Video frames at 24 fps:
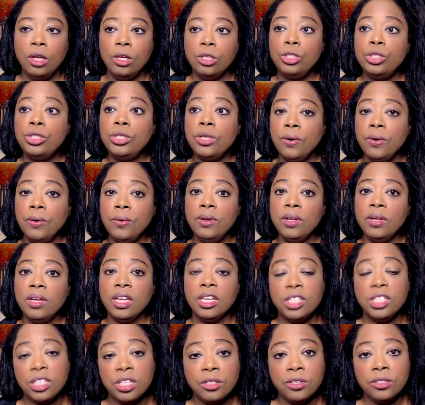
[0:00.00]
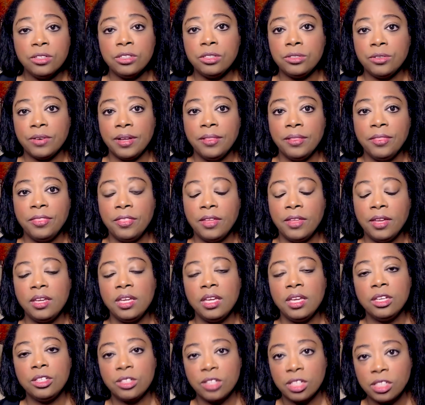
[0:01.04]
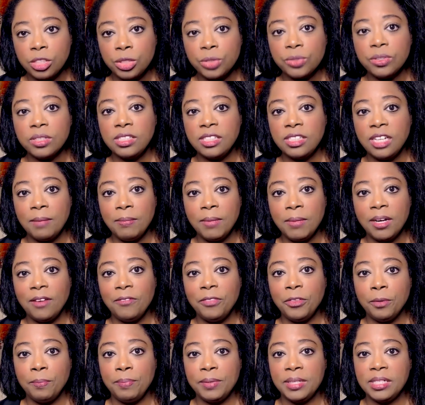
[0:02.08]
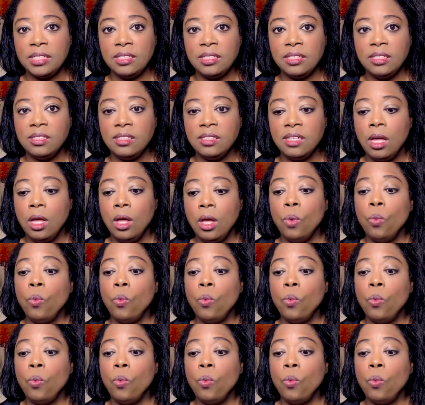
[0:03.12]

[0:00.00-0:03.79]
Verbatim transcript: showed continued strength in the industrial segment of their business